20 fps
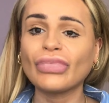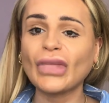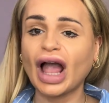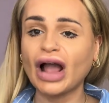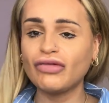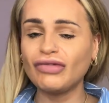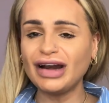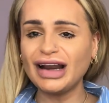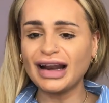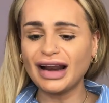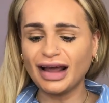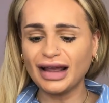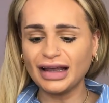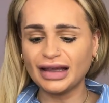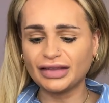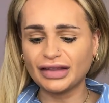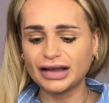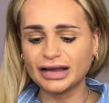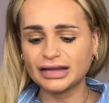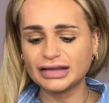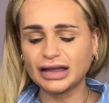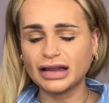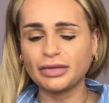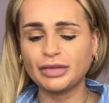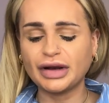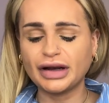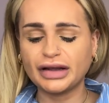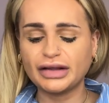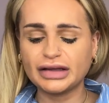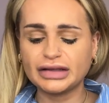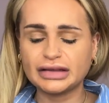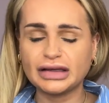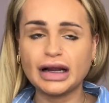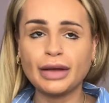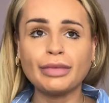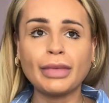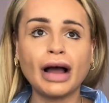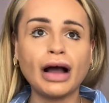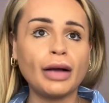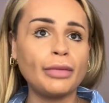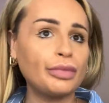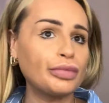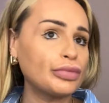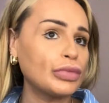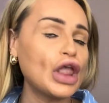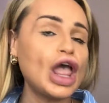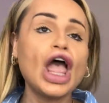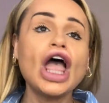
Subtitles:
I really like this at the minute, this lip balm.